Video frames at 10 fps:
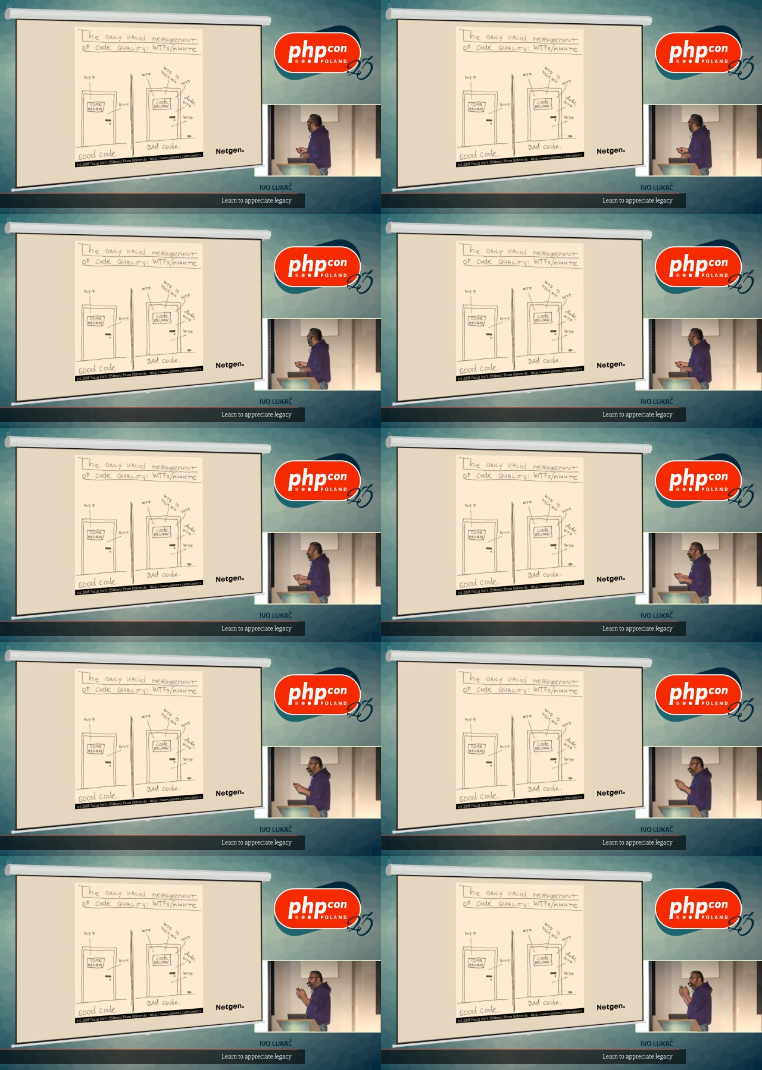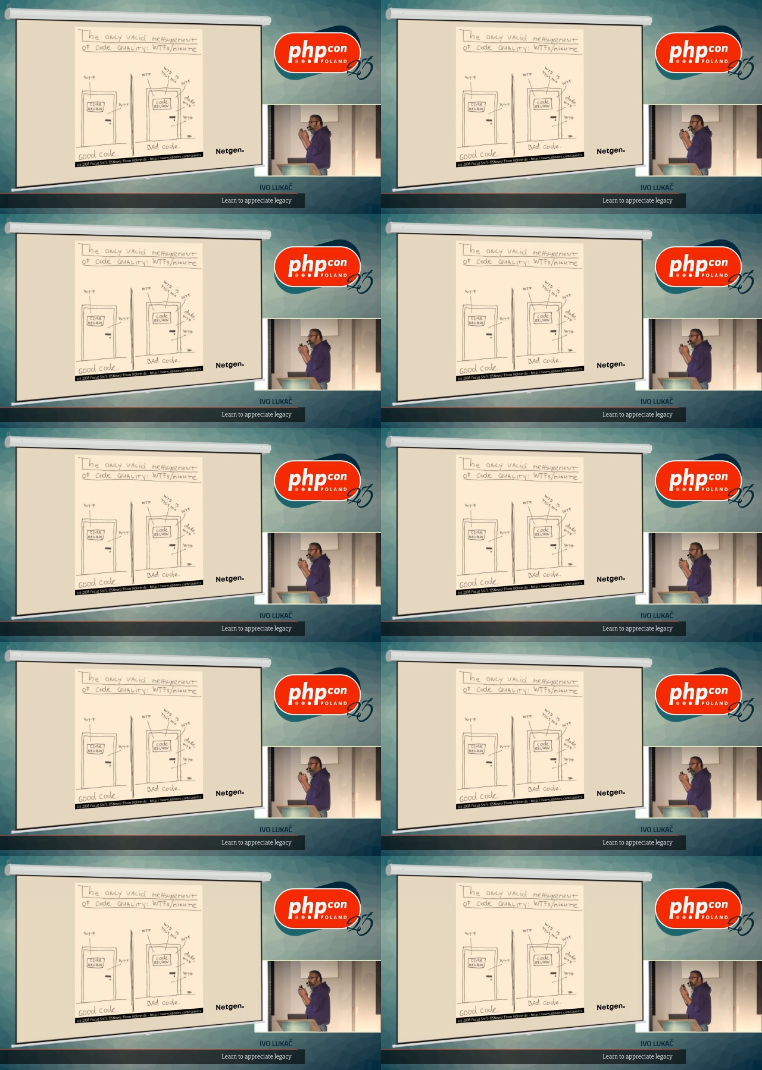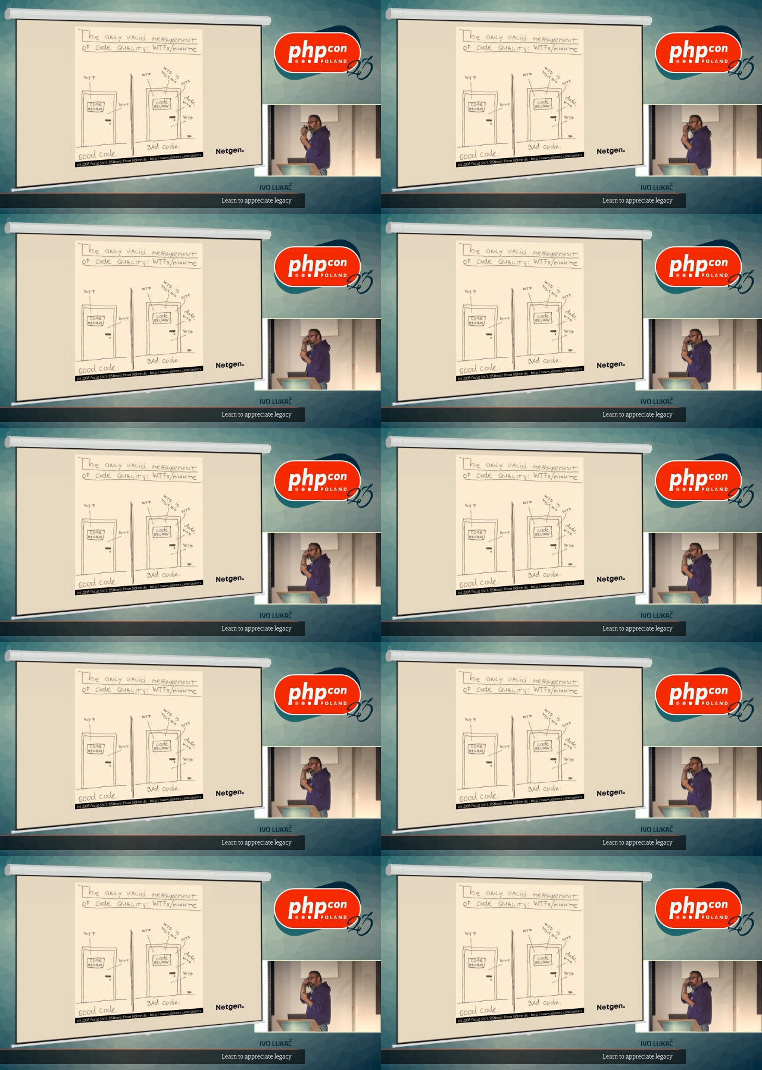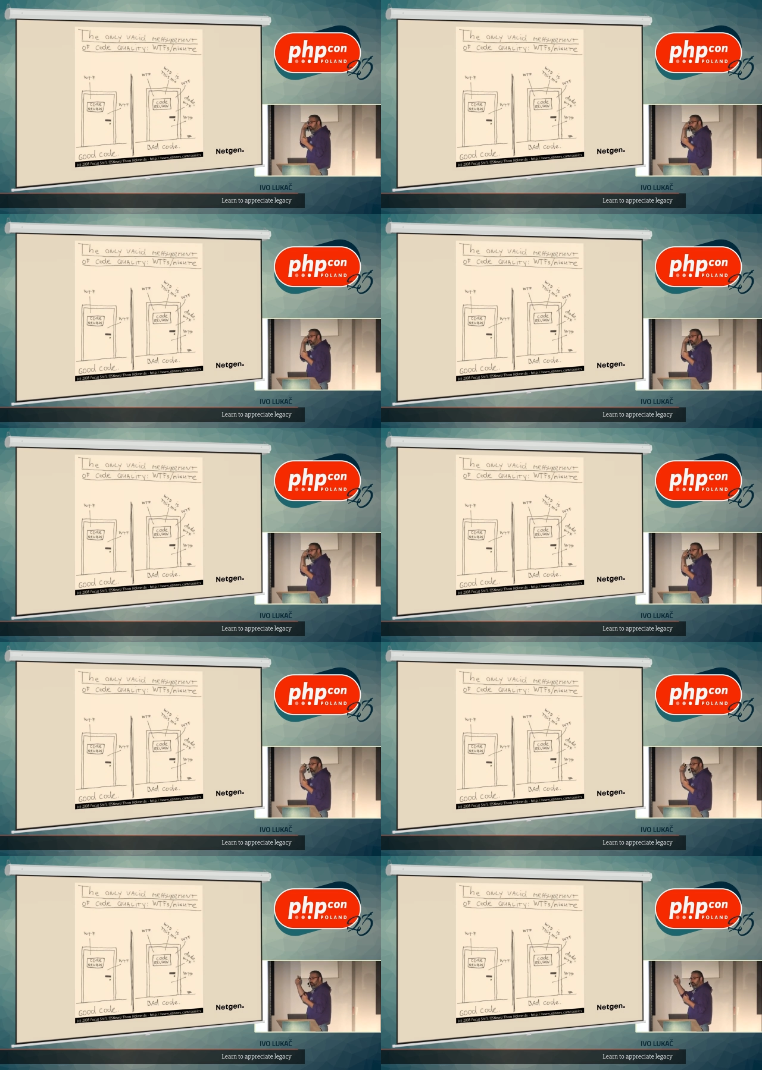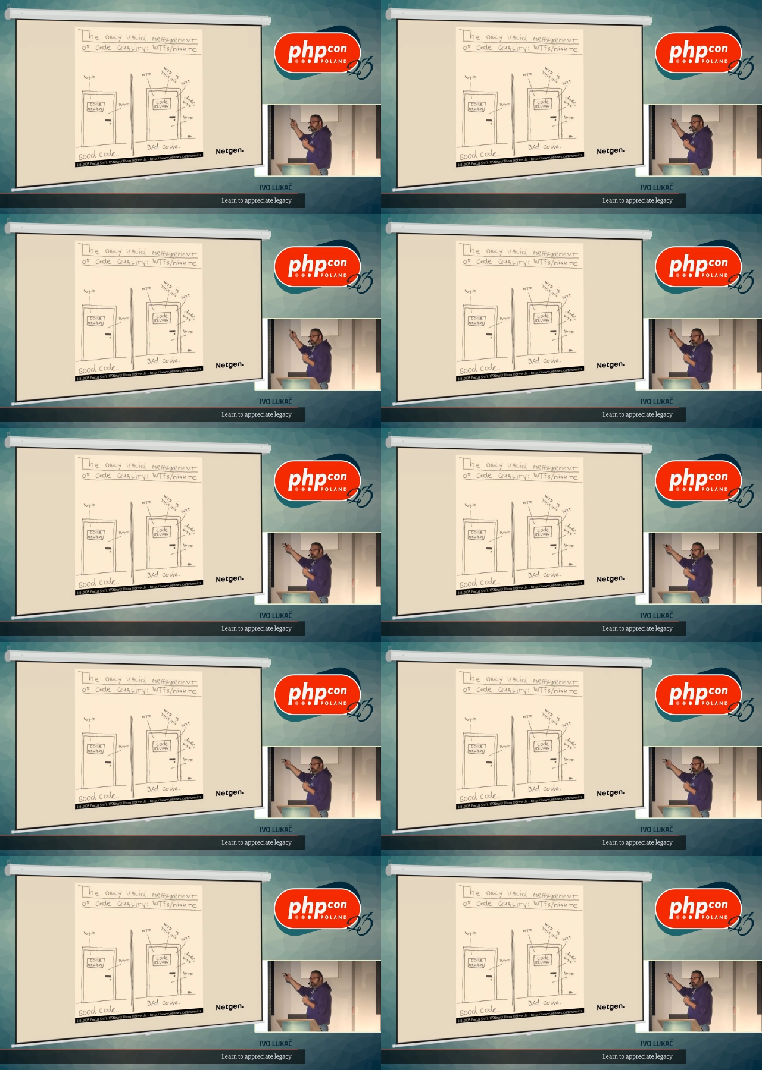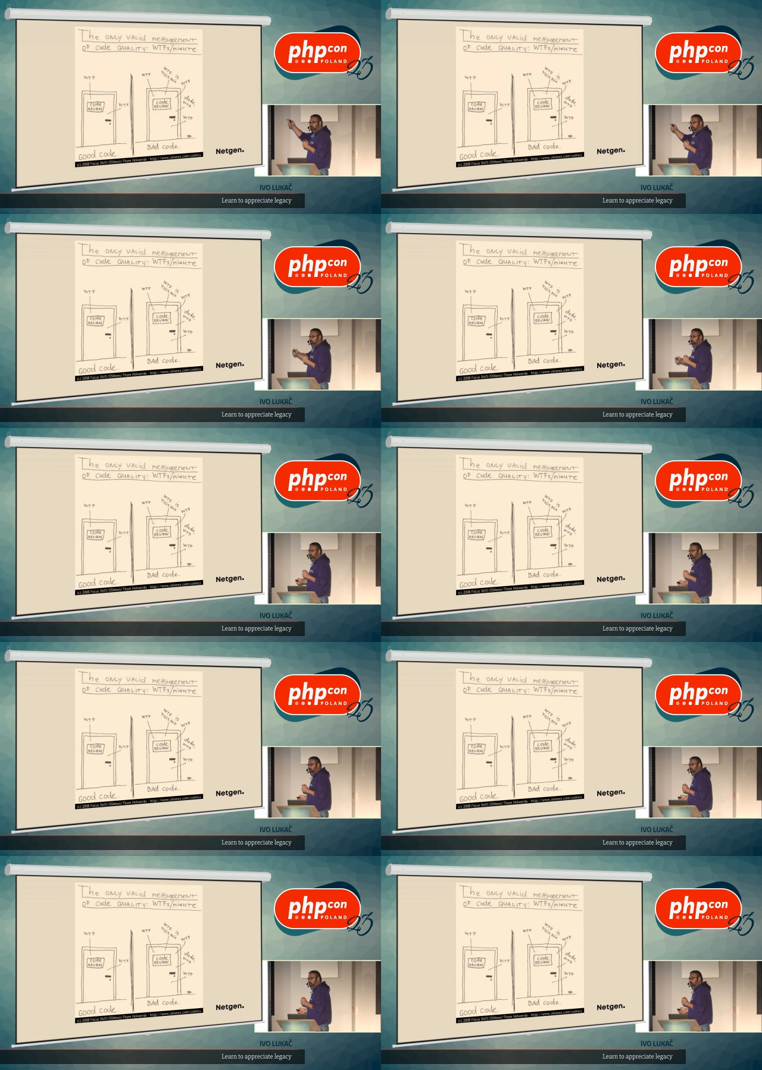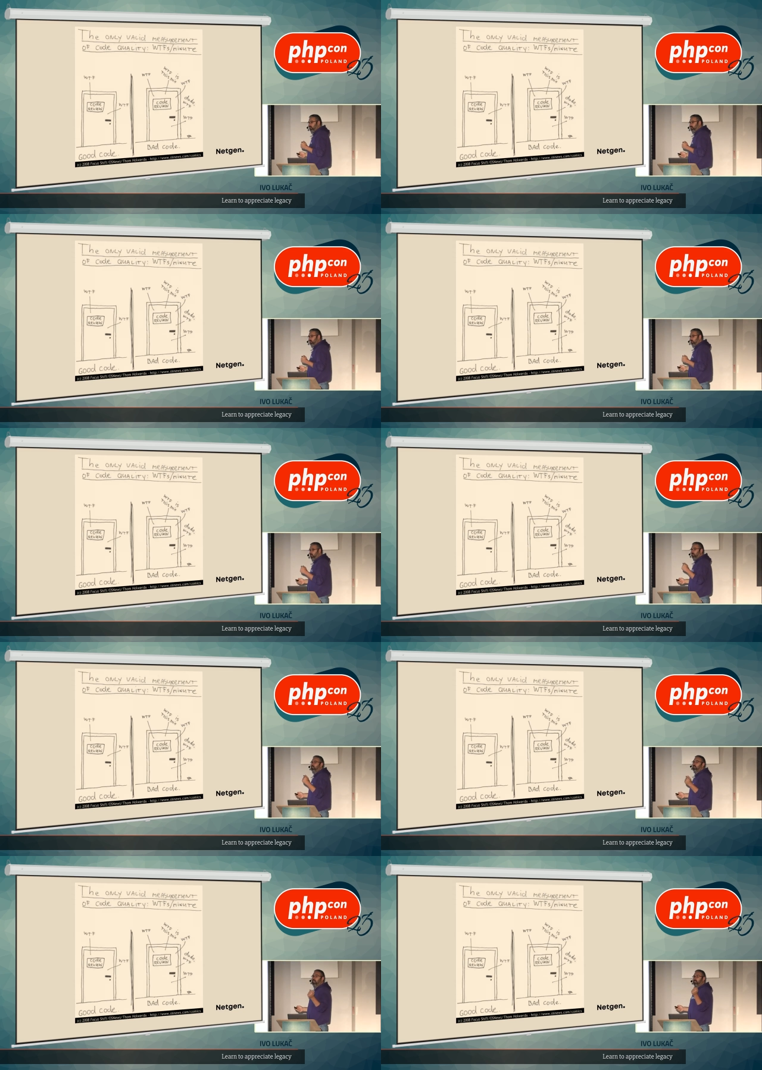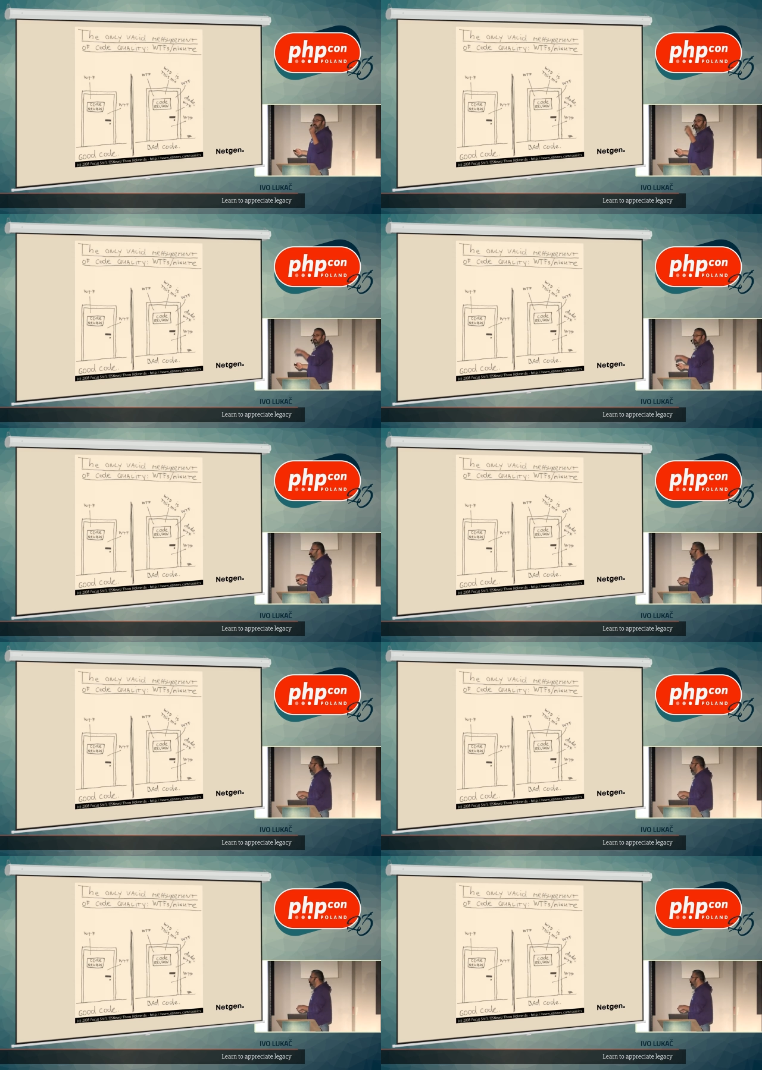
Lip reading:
[unreadable: no face in view]